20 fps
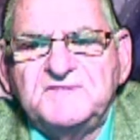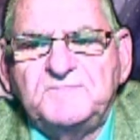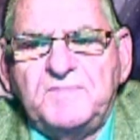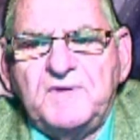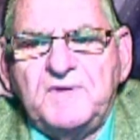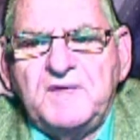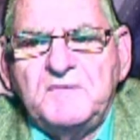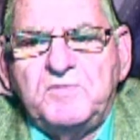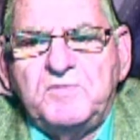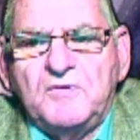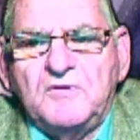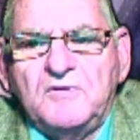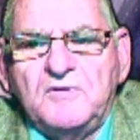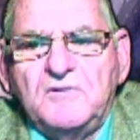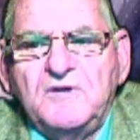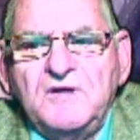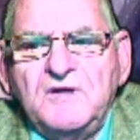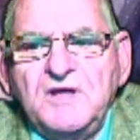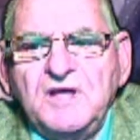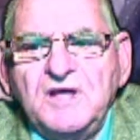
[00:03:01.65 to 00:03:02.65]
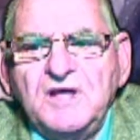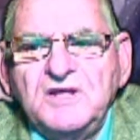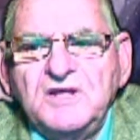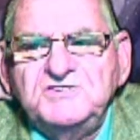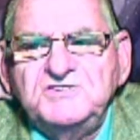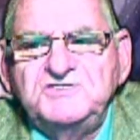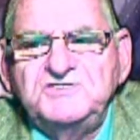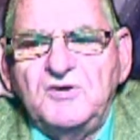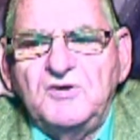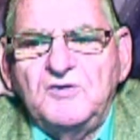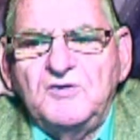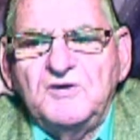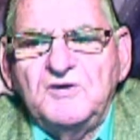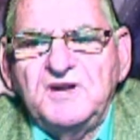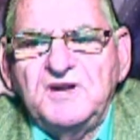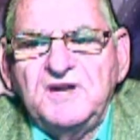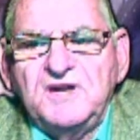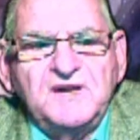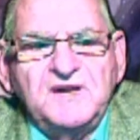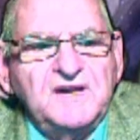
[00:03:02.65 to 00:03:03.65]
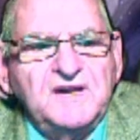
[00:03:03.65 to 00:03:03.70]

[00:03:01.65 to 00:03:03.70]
people. Jonah